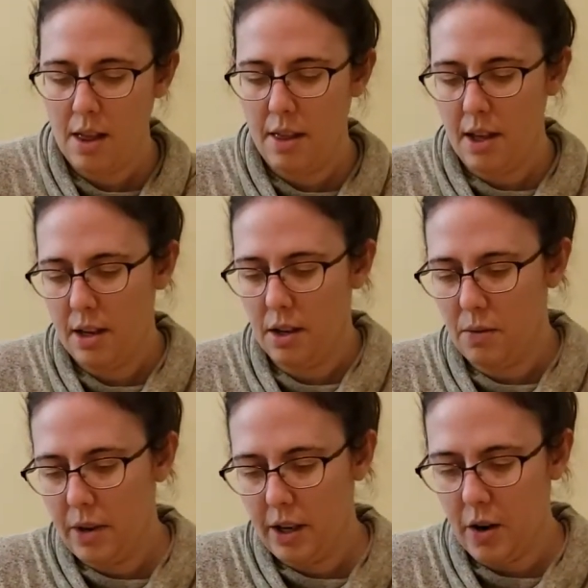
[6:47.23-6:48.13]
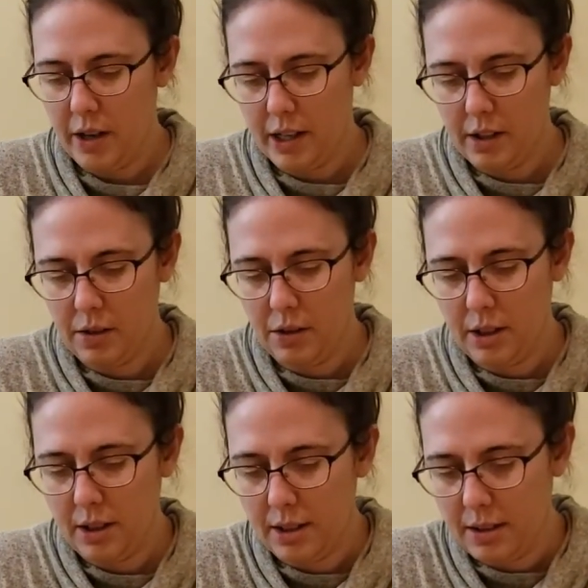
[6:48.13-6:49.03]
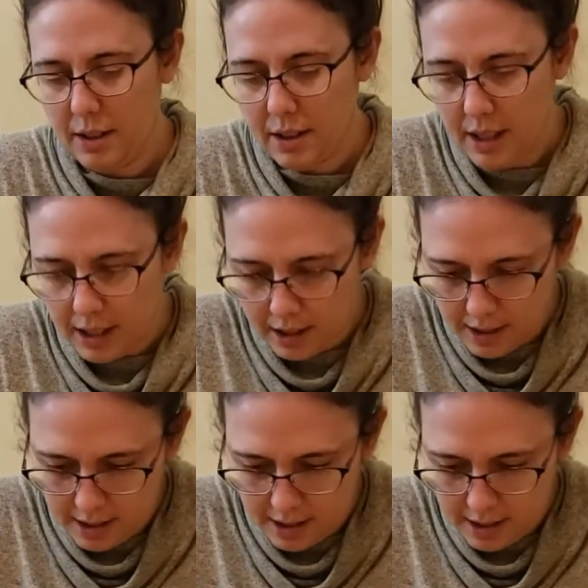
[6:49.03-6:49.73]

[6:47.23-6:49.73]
Then we're going to just stick